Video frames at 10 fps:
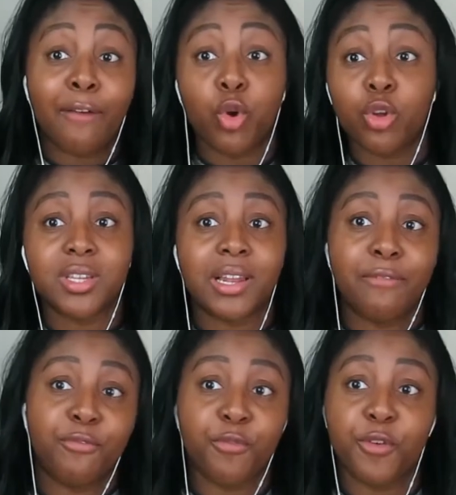I've got to
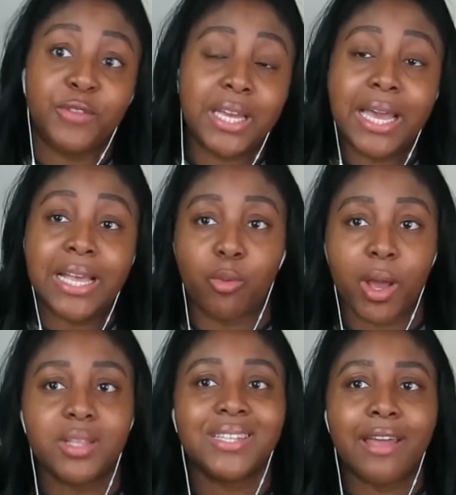live for 50 years so
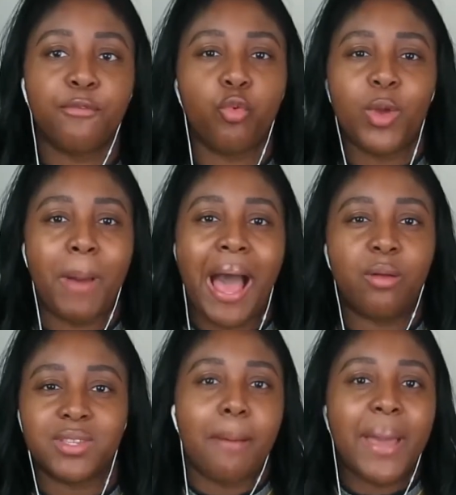I can save £40.
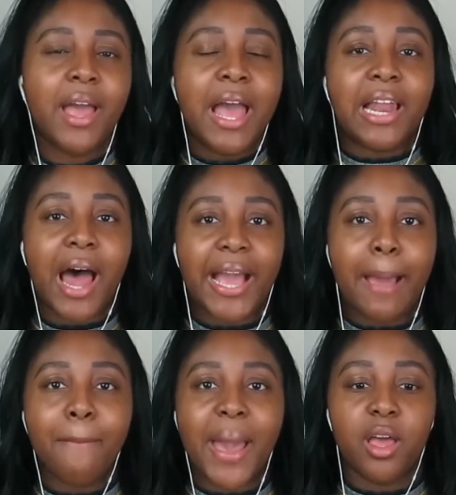That makes
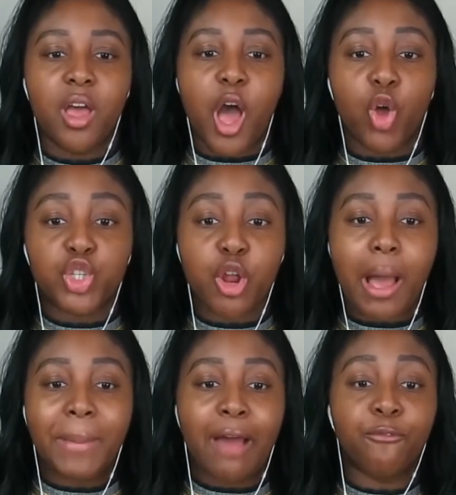do you know
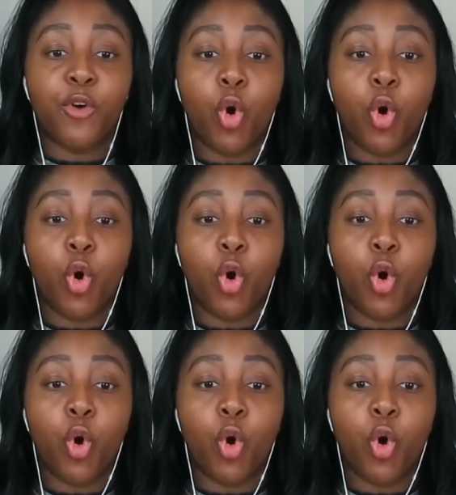what I mean?